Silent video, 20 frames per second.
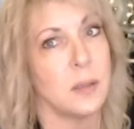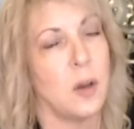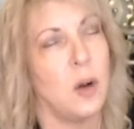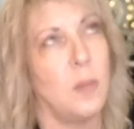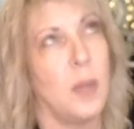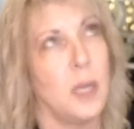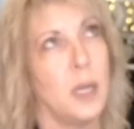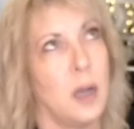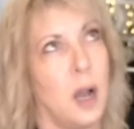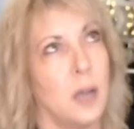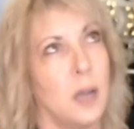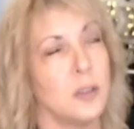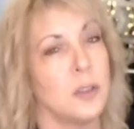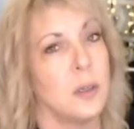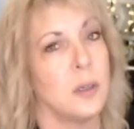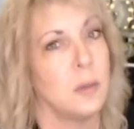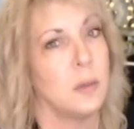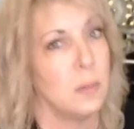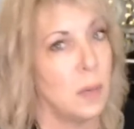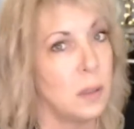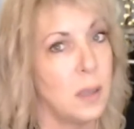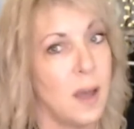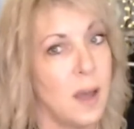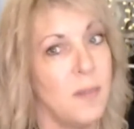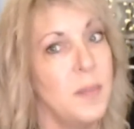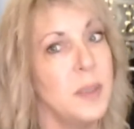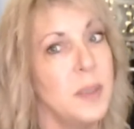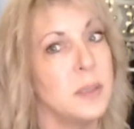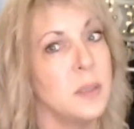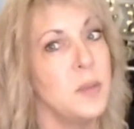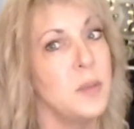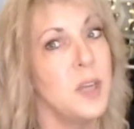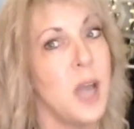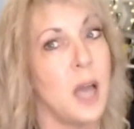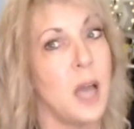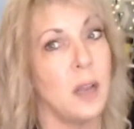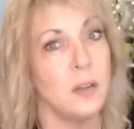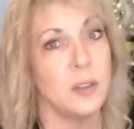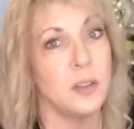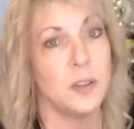Oh my gosh, I love me some
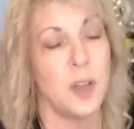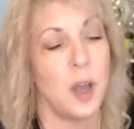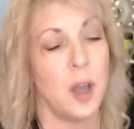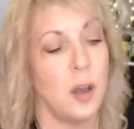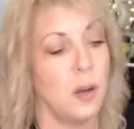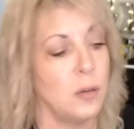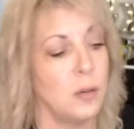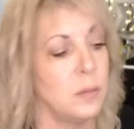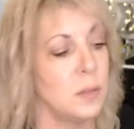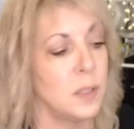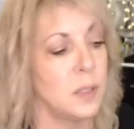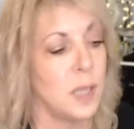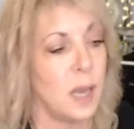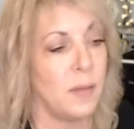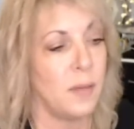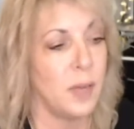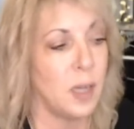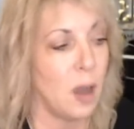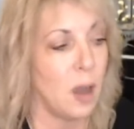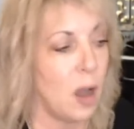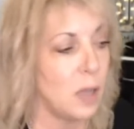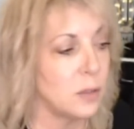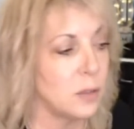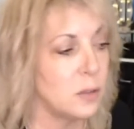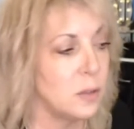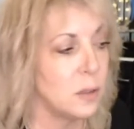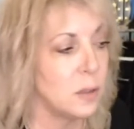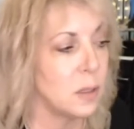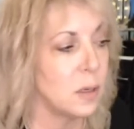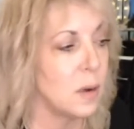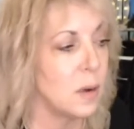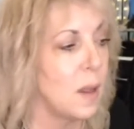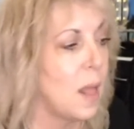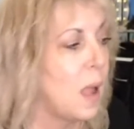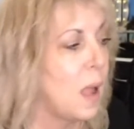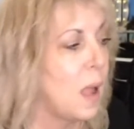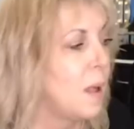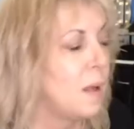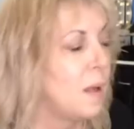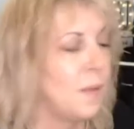Yellowstone. Kevin Costner,
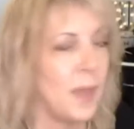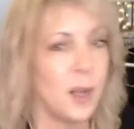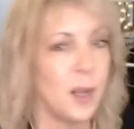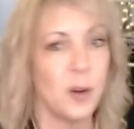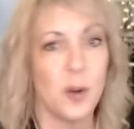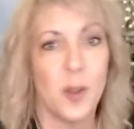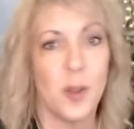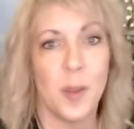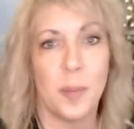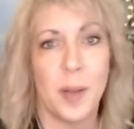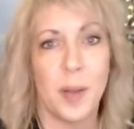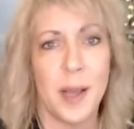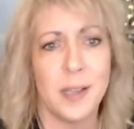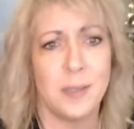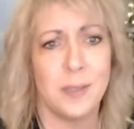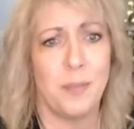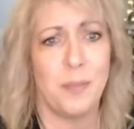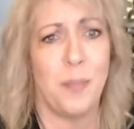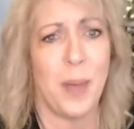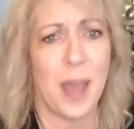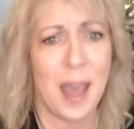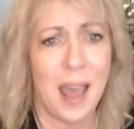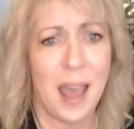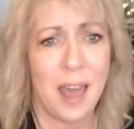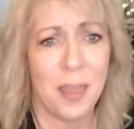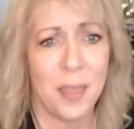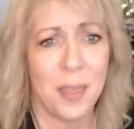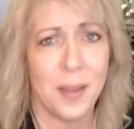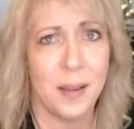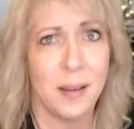that girl that plays Beth.